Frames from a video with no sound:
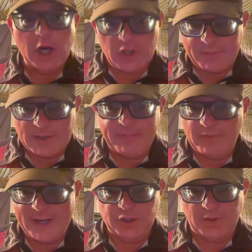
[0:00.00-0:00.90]
your
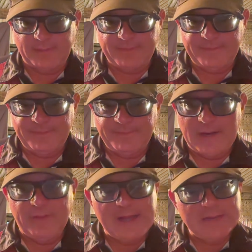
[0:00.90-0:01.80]
preparation.
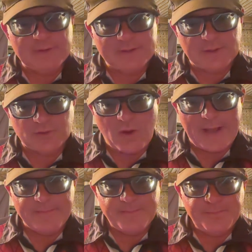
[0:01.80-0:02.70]
And think of it this way.
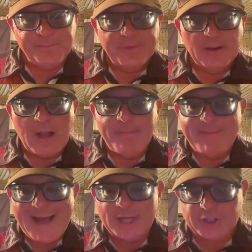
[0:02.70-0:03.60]

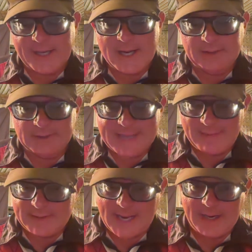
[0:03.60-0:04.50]
Imagine getting to
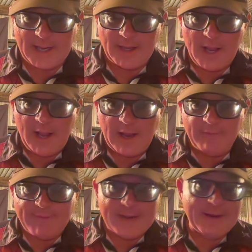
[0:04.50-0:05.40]
Talladega
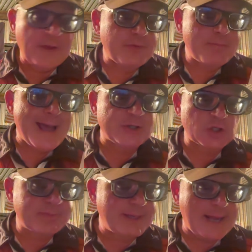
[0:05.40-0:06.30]
and finding out the match has
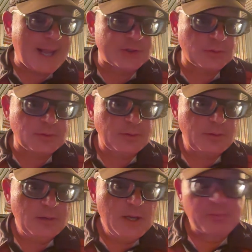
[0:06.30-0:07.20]
been canceled,
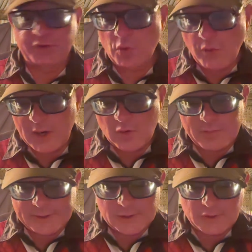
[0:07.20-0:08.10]
but the winner will
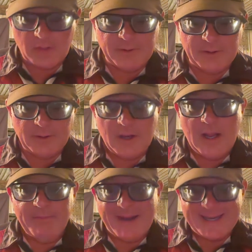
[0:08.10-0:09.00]
be determined
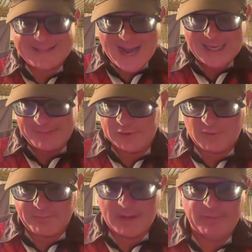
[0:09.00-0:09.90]
by documents
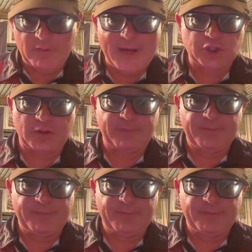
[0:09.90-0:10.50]
of preparation.